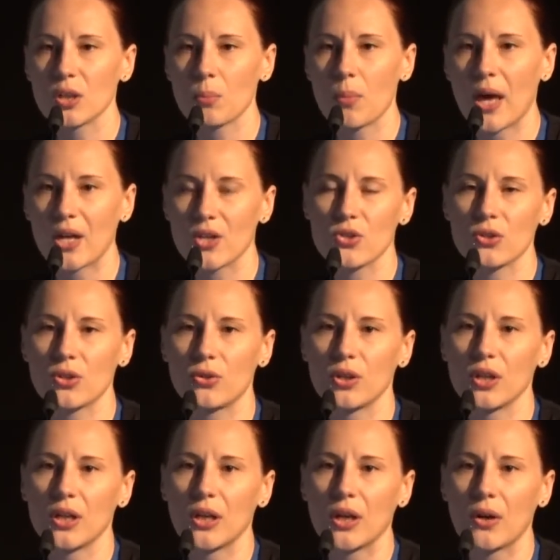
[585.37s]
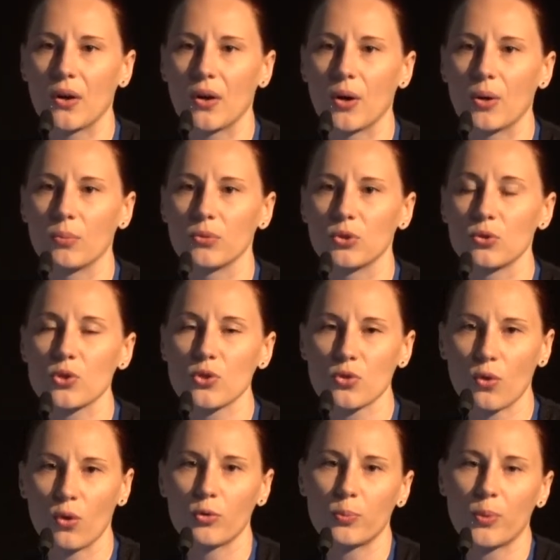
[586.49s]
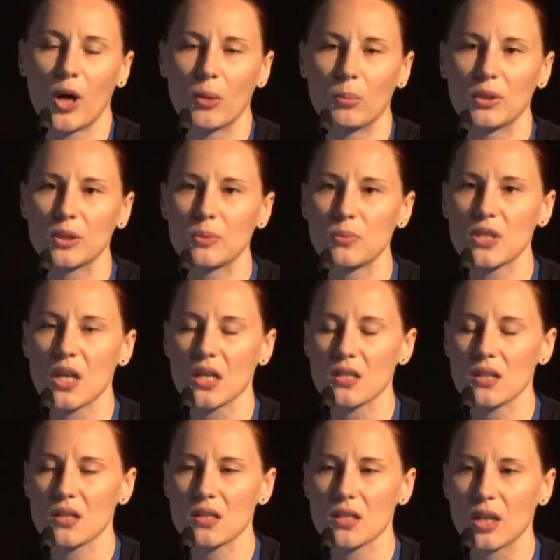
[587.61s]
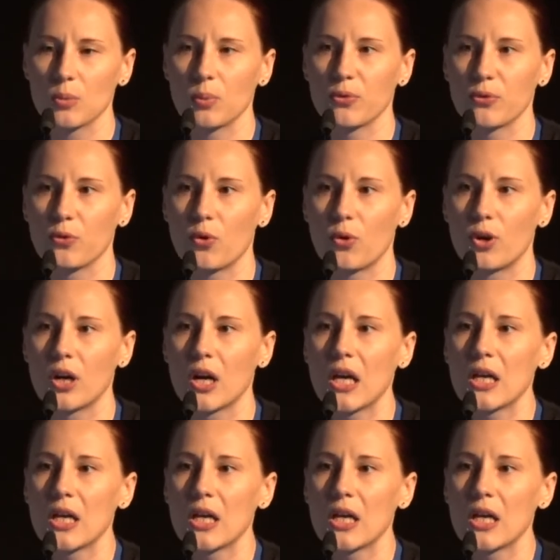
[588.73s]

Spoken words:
imaginary to solve problems, as I said before.